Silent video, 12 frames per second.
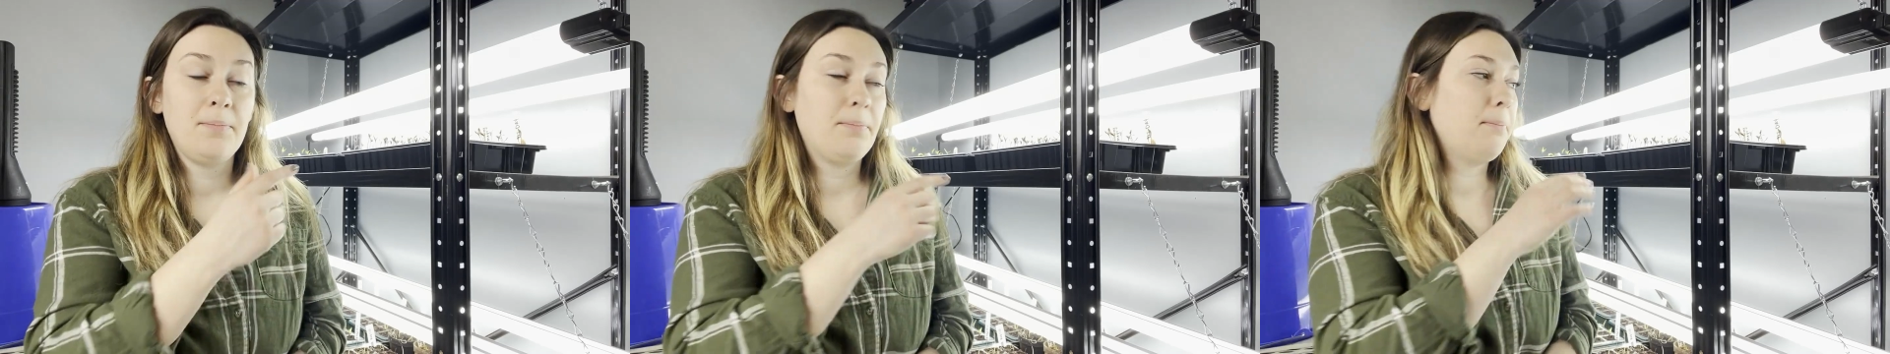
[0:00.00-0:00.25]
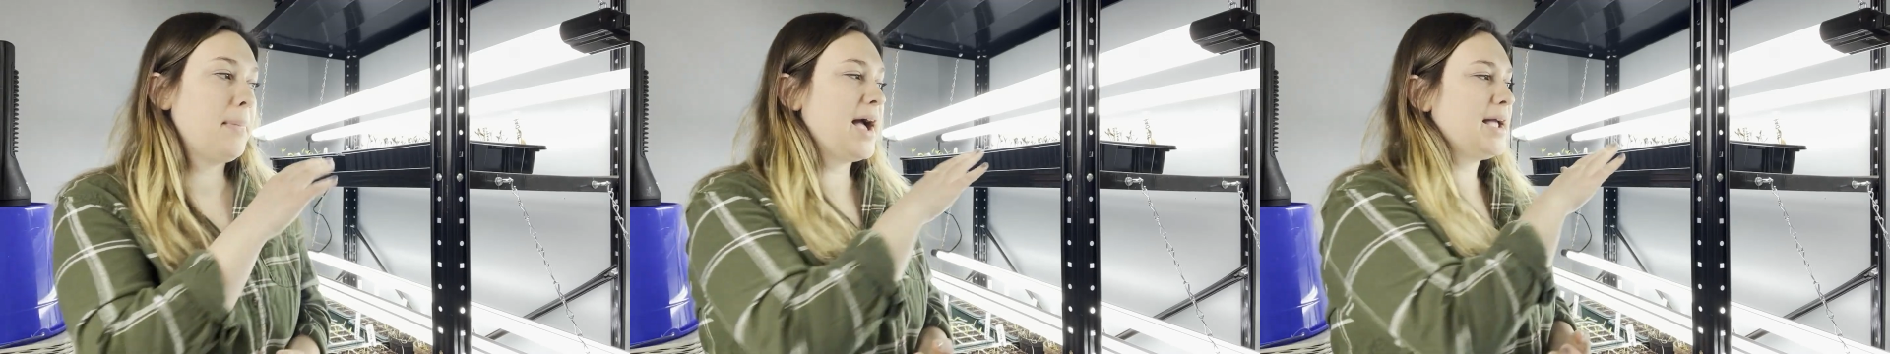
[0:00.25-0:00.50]

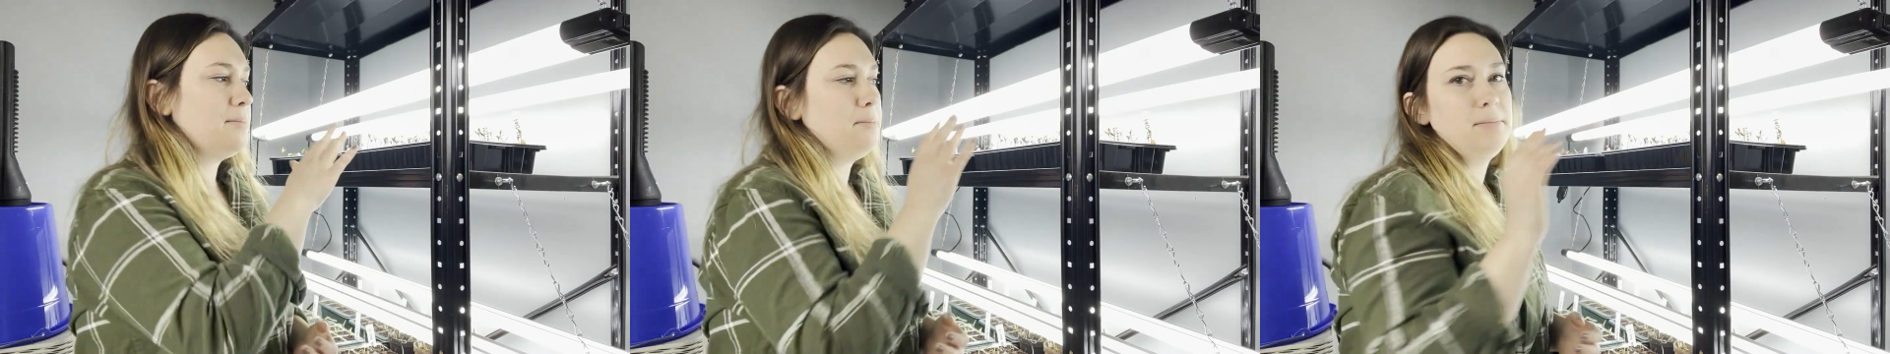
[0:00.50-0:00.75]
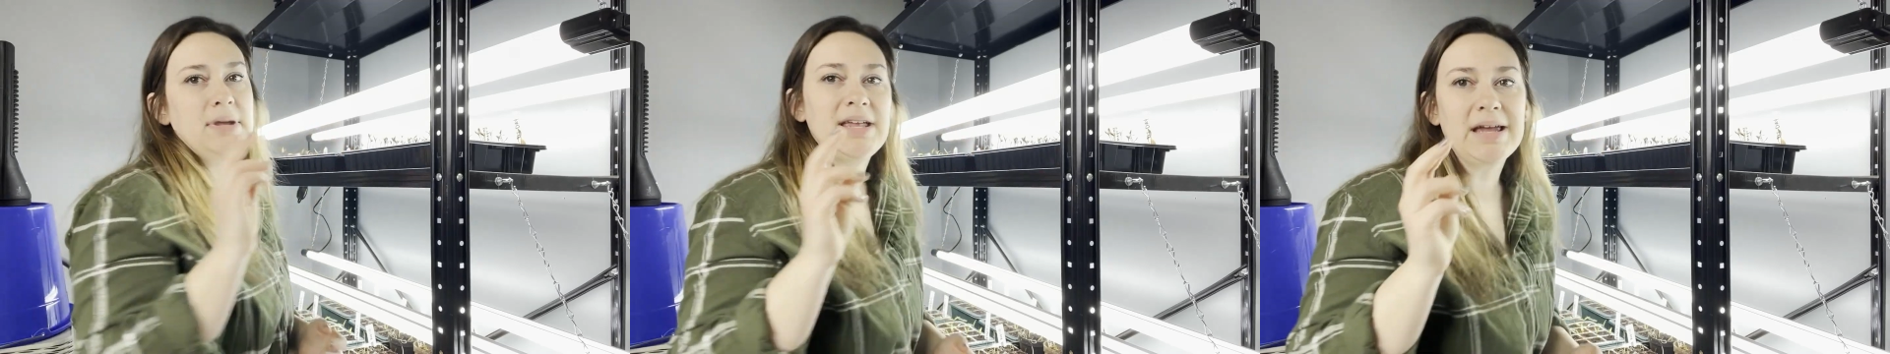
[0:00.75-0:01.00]

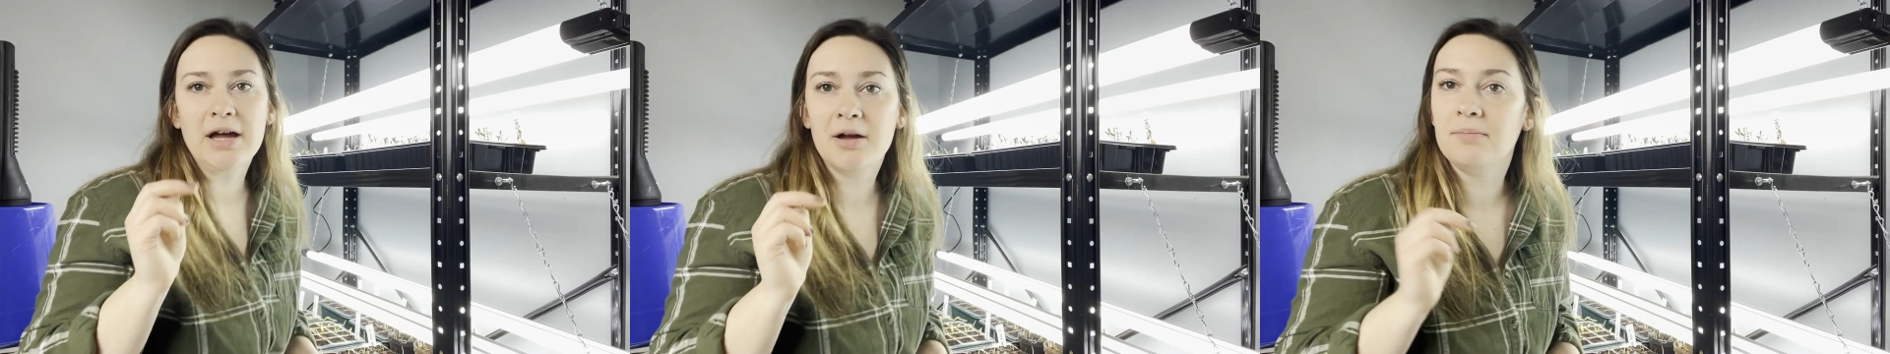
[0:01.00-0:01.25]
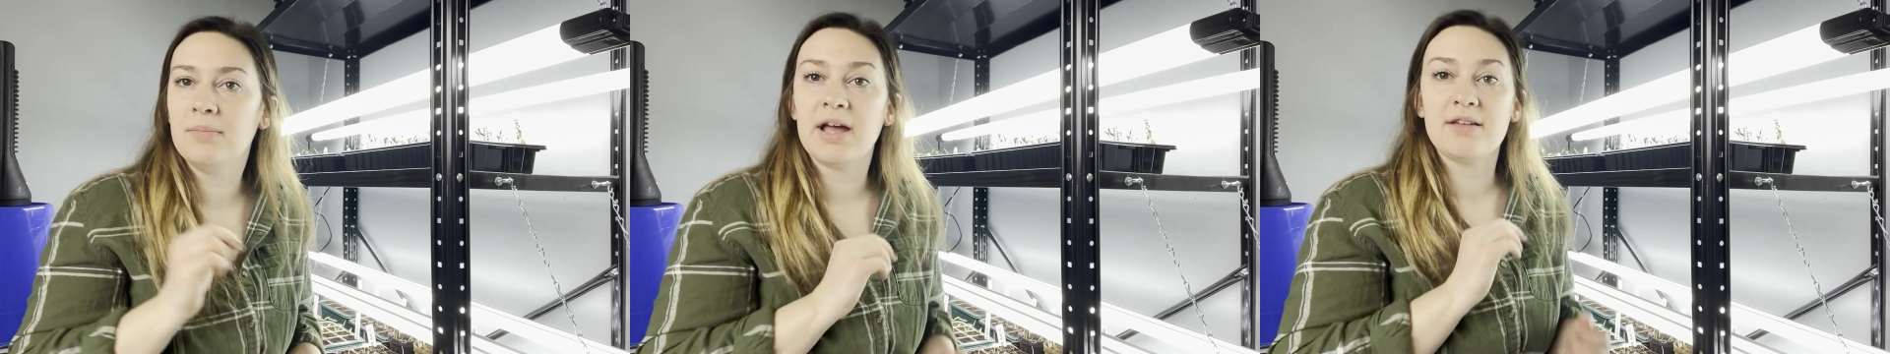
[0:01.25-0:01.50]

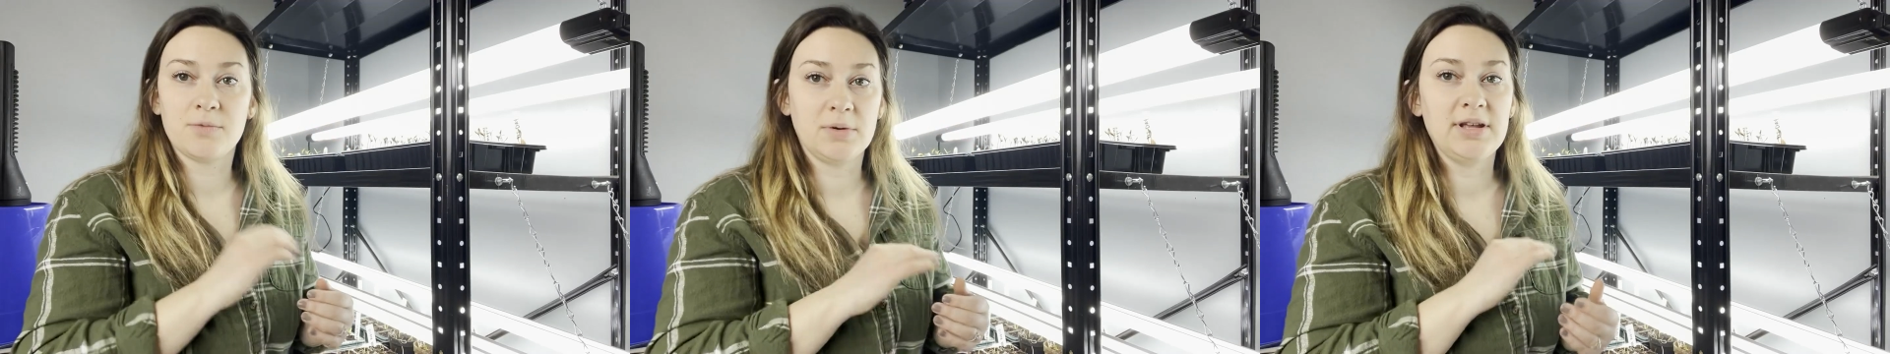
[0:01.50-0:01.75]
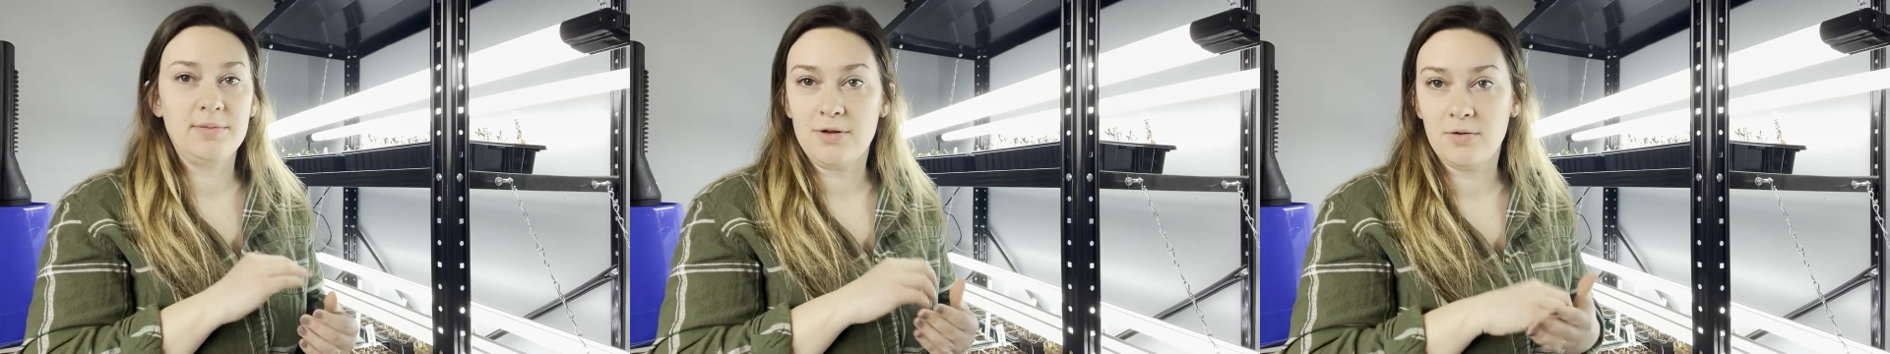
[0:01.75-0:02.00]
medium has
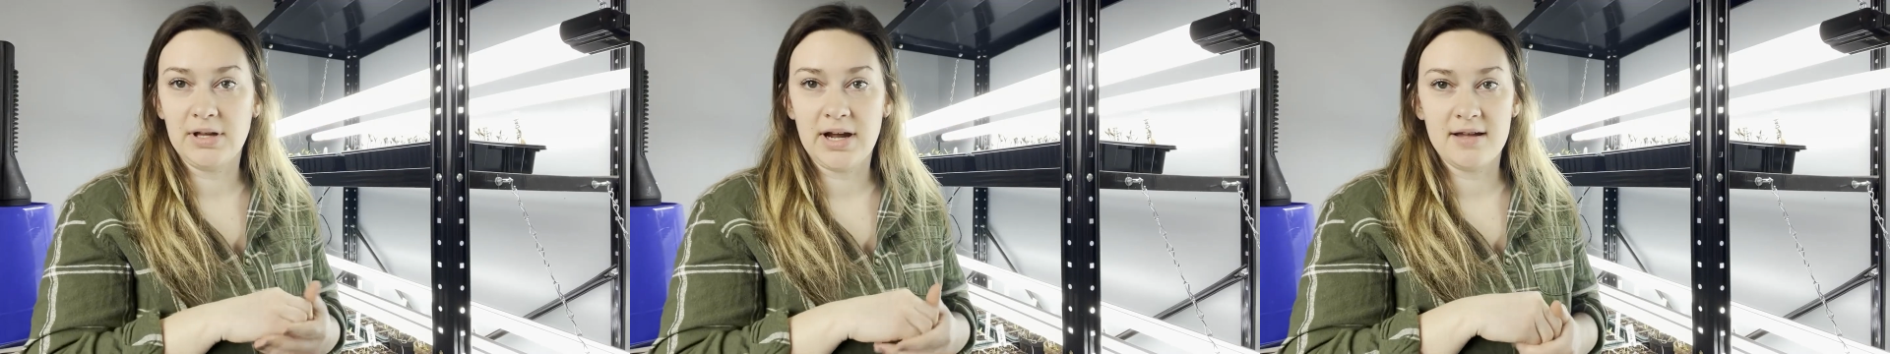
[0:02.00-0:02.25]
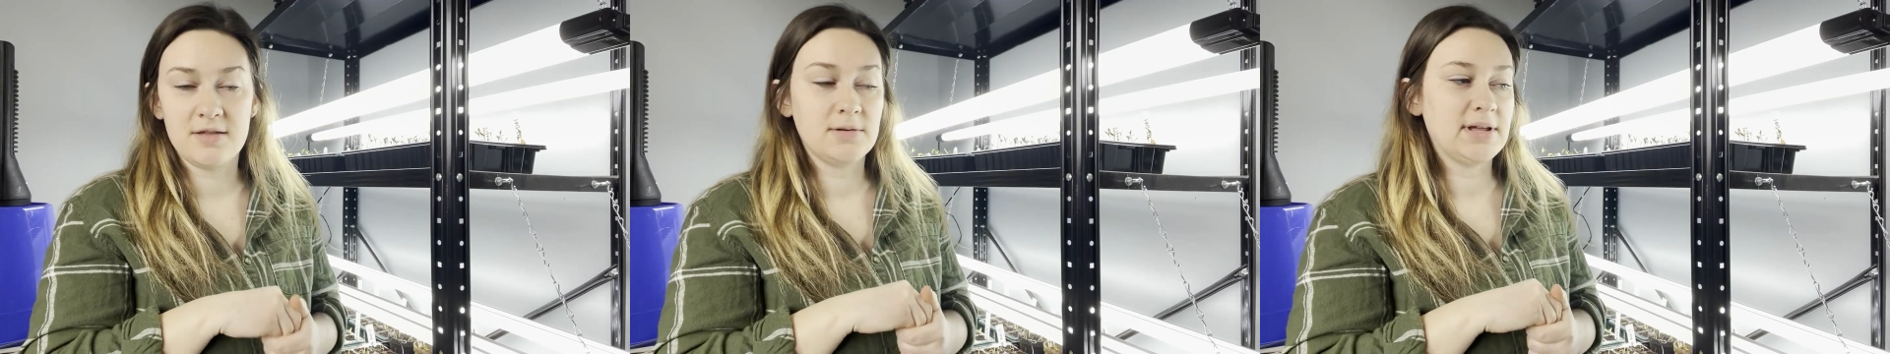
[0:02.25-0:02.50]
really been holding
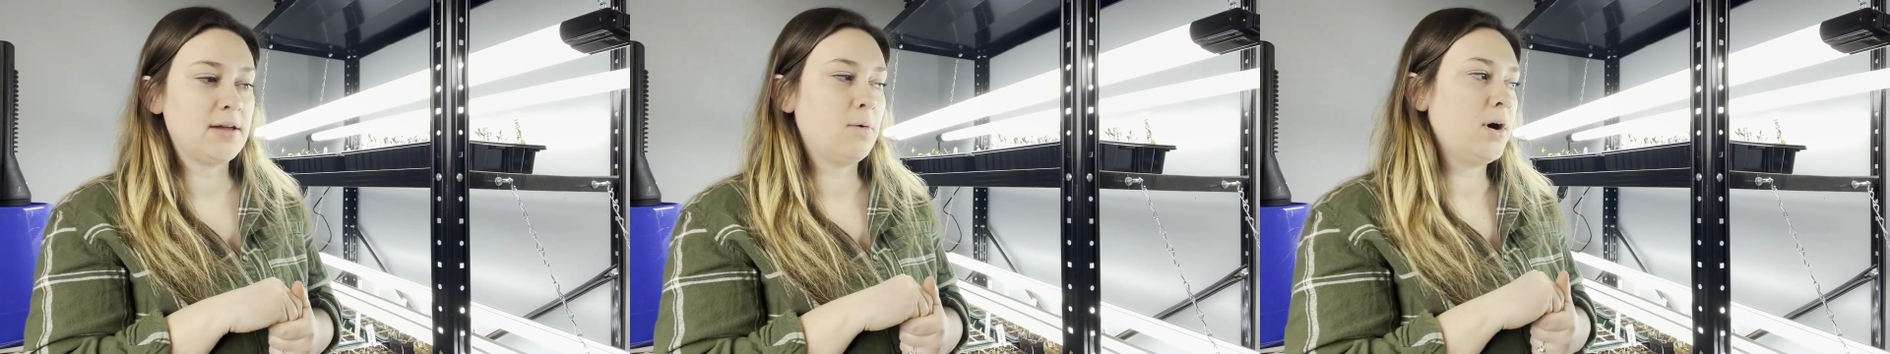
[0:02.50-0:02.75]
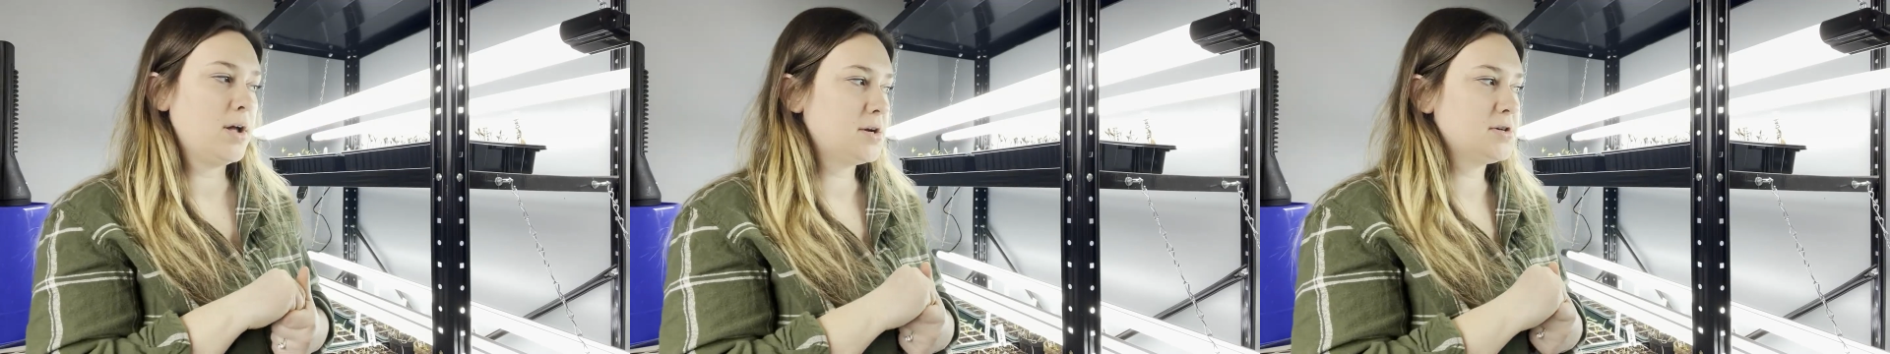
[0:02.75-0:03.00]
on to a lot of
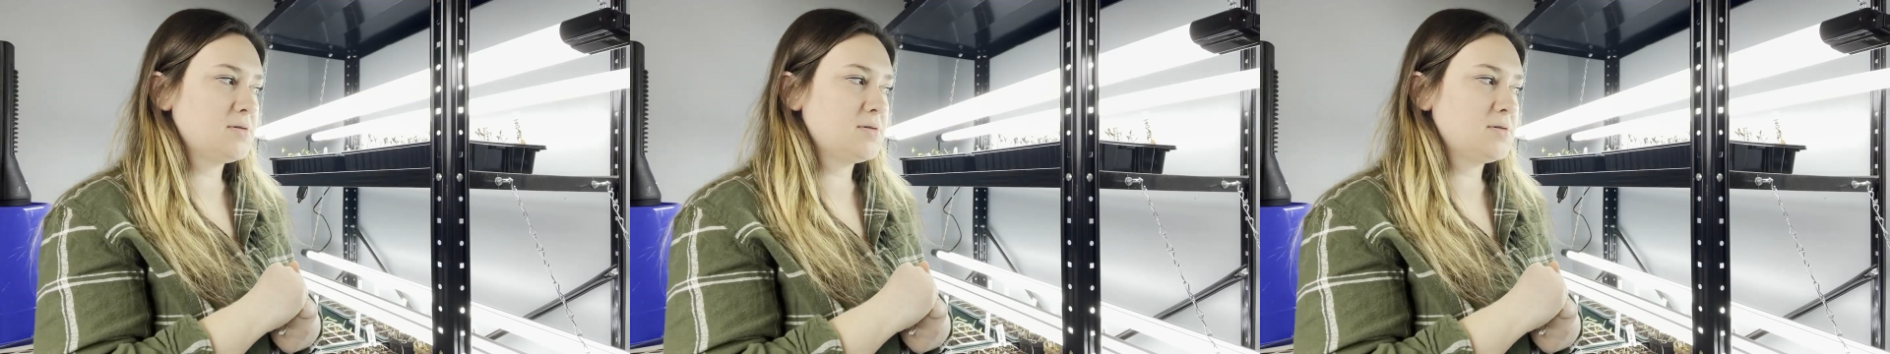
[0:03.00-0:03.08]
water,